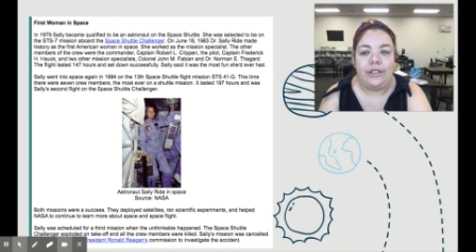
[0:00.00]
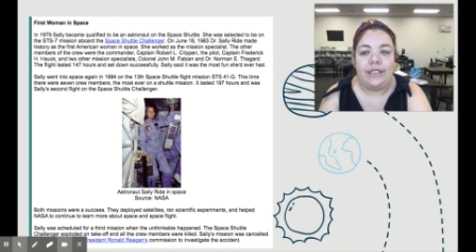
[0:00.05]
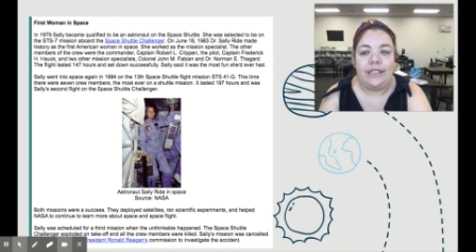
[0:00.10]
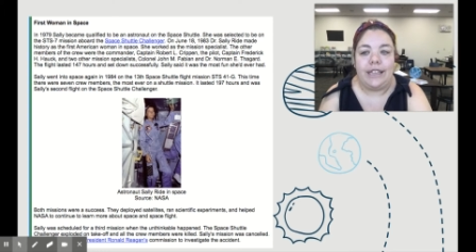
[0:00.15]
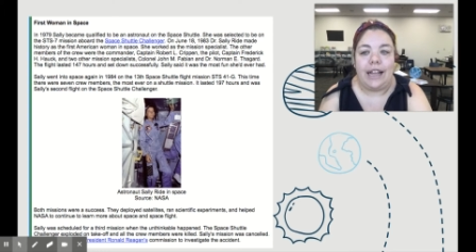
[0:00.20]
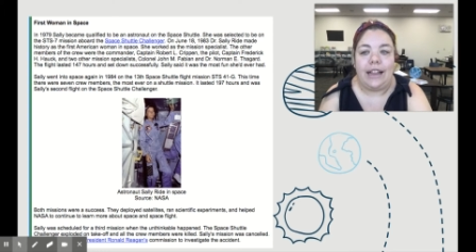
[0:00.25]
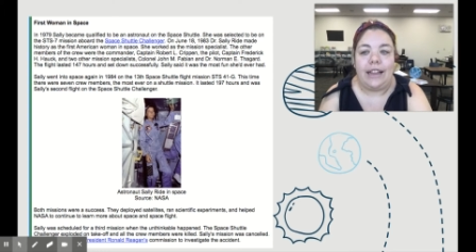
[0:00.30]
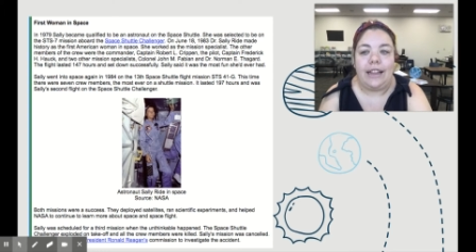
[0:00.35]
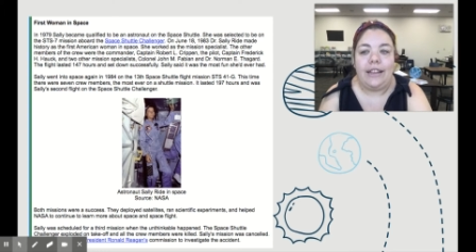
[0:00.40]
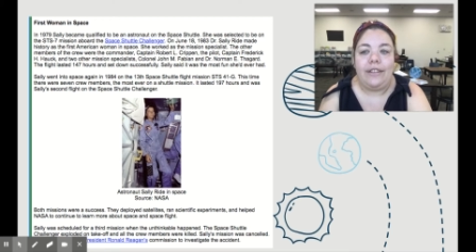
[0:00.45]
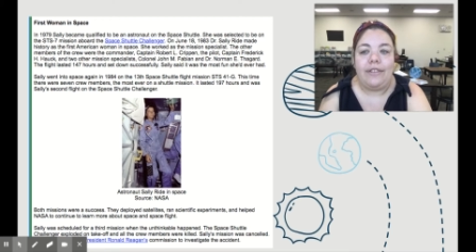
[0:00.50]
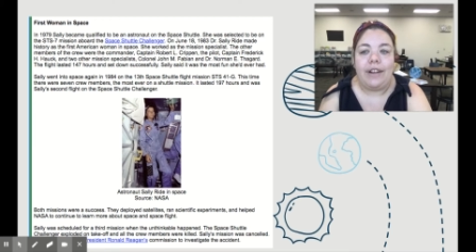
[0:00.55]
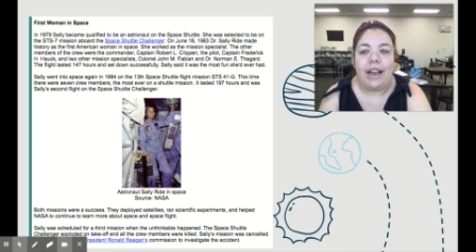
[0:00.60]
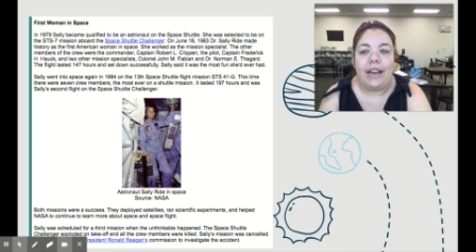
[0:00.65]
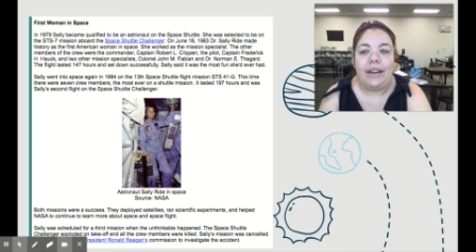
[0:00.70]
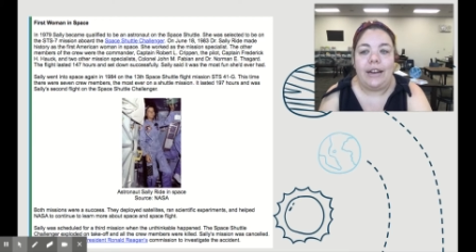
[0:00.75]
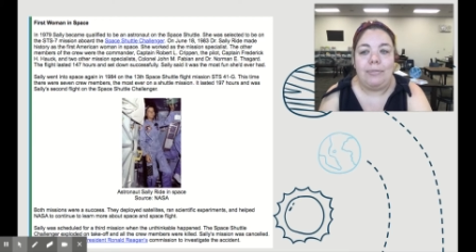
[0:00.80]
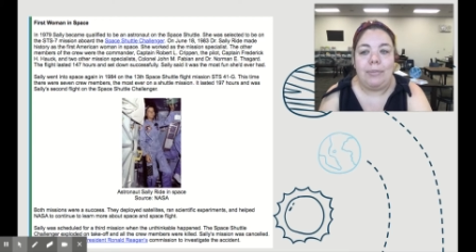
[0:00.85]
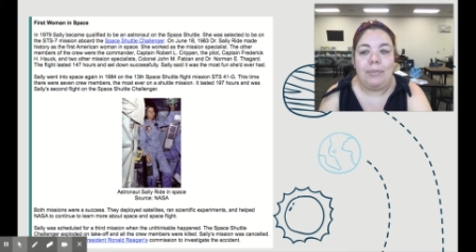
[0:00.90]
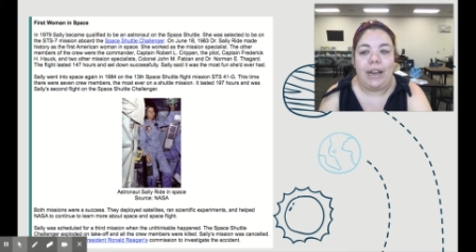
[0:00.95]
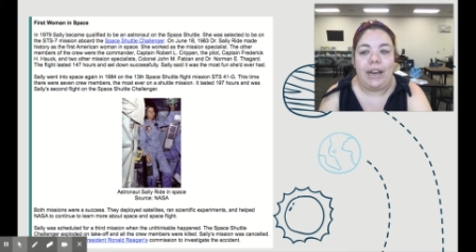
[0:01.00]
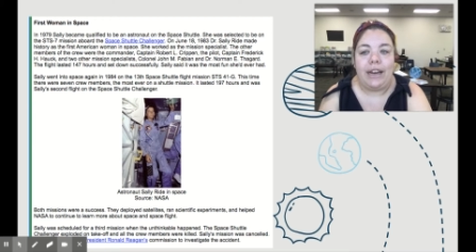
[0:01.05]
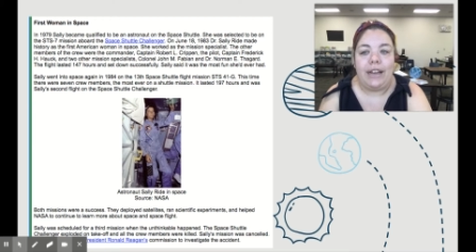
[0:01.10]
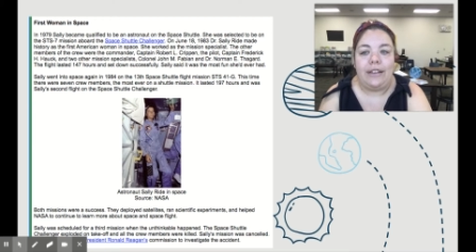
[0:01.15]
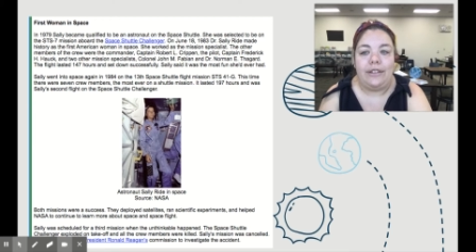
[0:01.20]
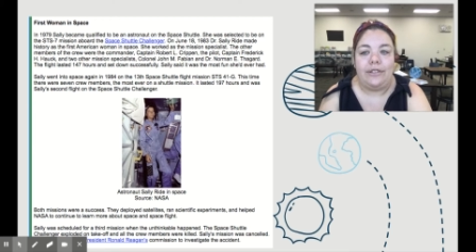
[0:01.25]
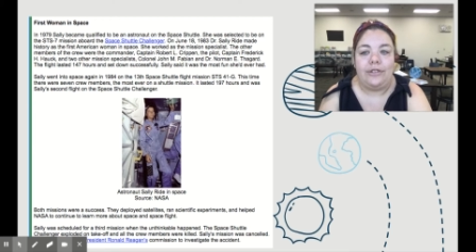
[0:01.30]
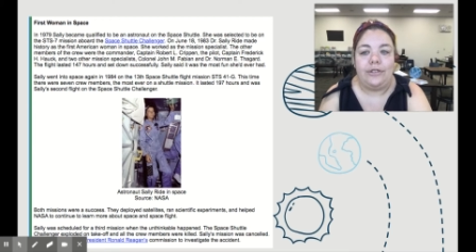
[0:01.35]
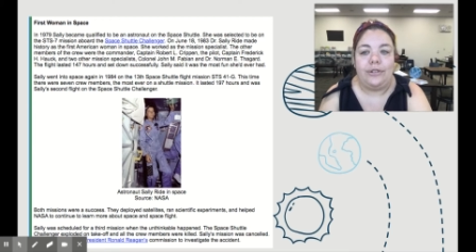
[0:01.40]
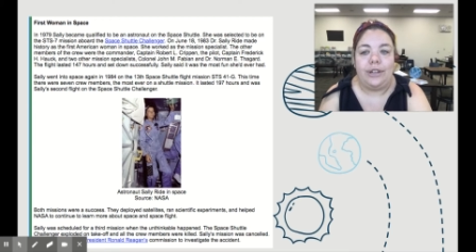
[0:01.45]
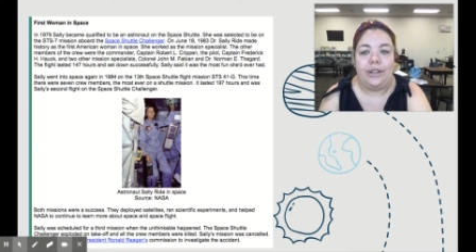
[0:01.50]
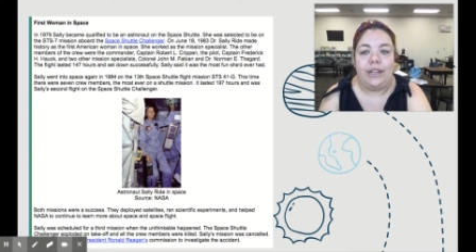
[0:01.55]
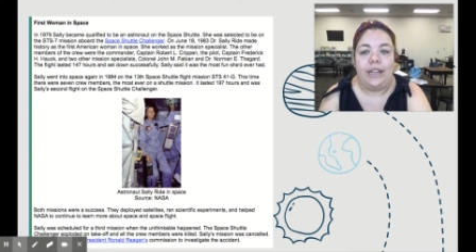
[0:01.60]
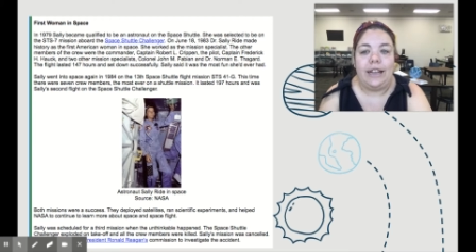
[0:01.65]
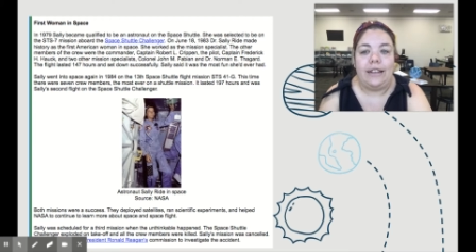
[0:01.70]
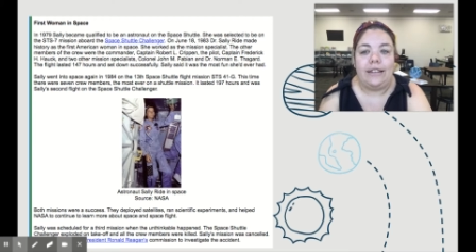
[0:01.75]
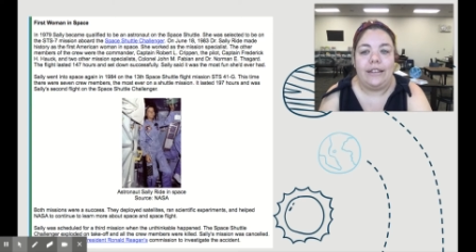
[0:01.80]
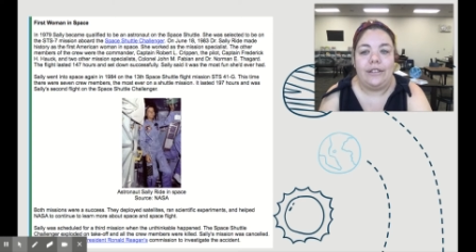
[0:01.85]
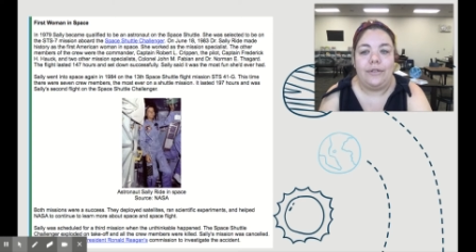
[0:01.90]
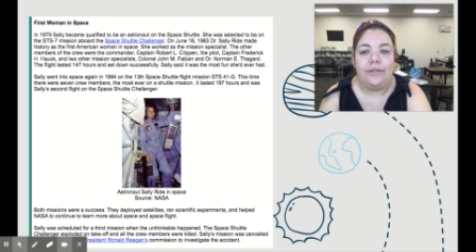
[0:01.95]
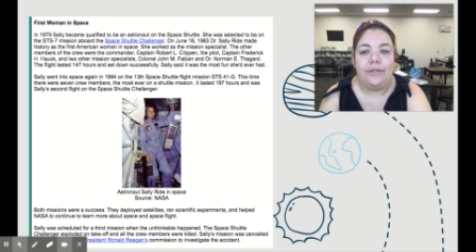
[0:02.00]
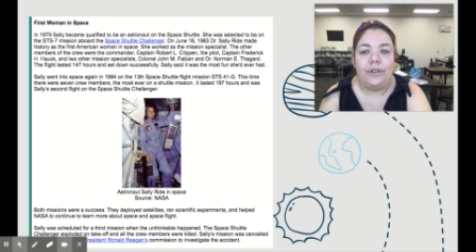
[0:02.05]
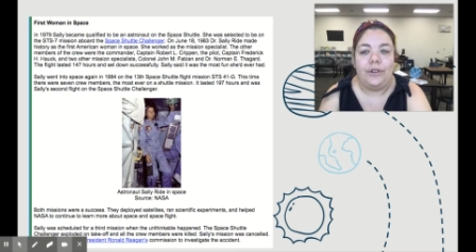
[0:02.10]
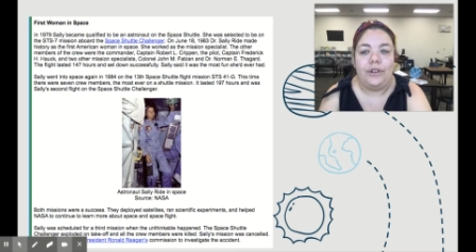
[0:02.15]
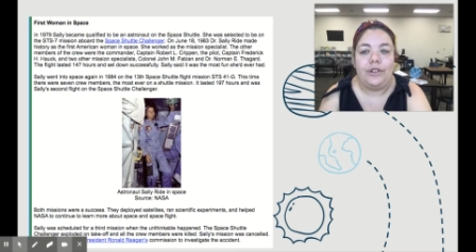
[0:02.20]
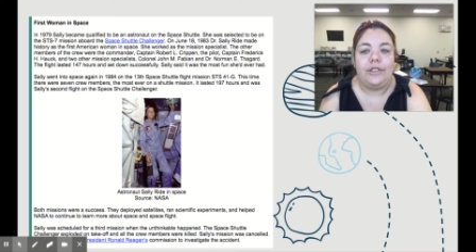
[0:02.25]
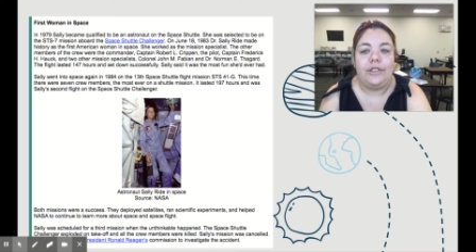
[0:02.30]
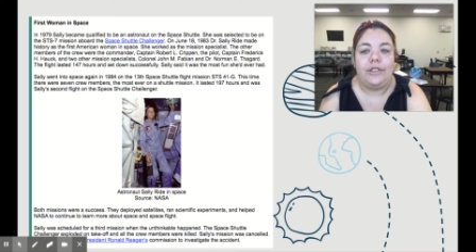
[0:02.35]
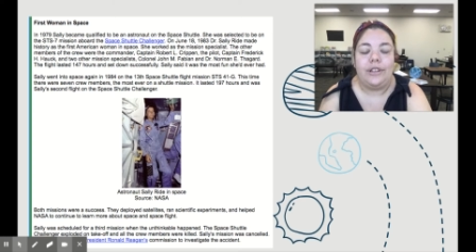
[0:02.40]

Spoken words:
Sally Ride made history as the first